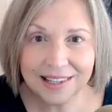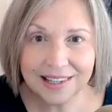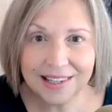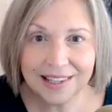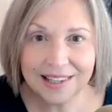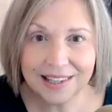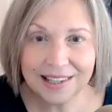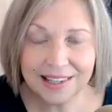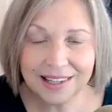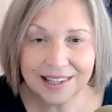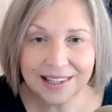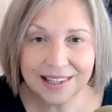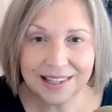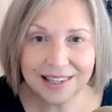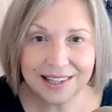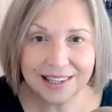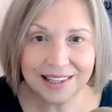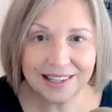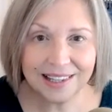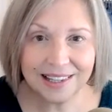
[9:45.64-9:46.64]

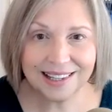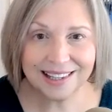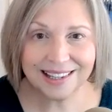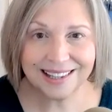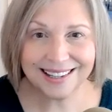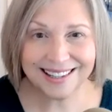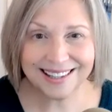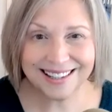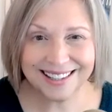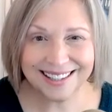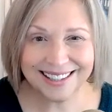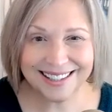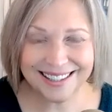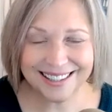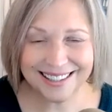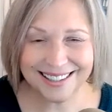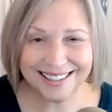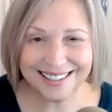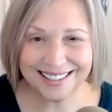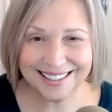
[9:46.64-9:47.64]

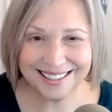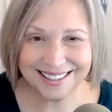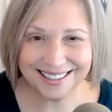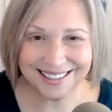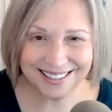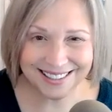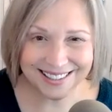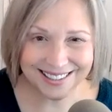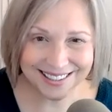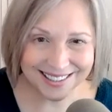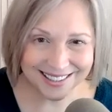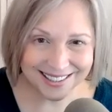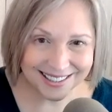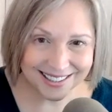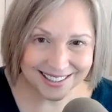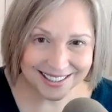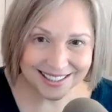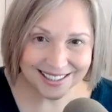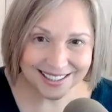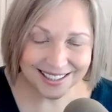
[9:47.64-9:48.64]

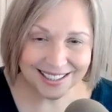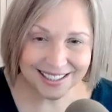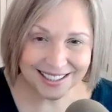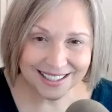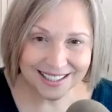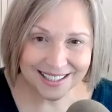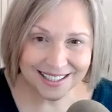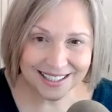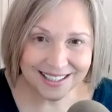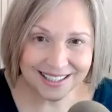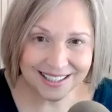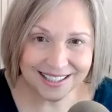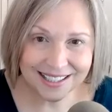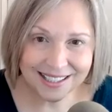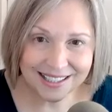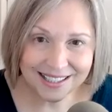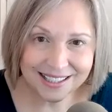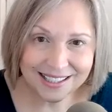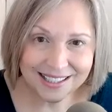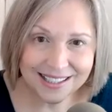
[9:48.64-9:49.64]

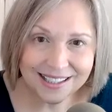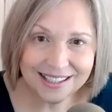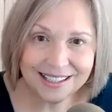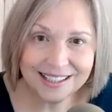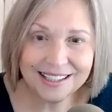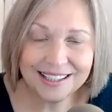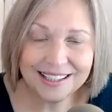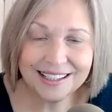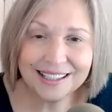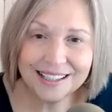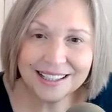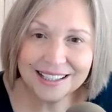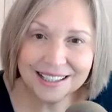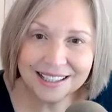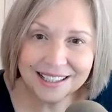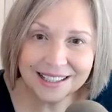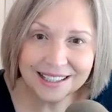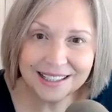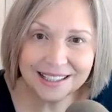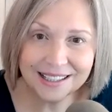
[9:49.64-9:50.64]

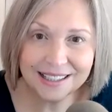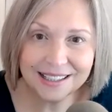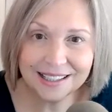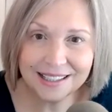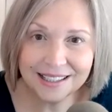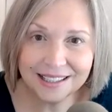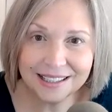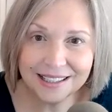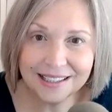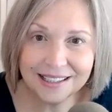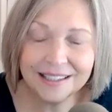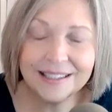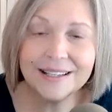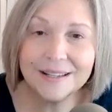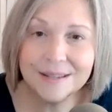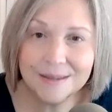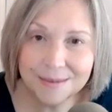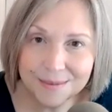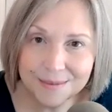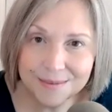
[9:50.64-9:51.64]

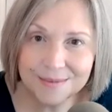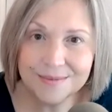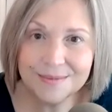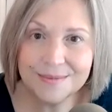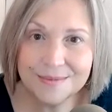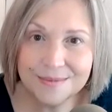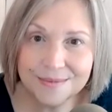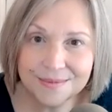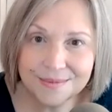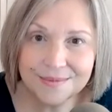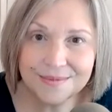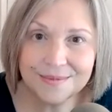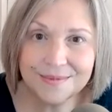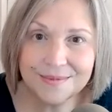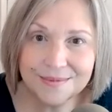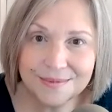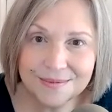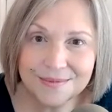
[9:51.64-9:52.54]
No words are spoken by the person on screen.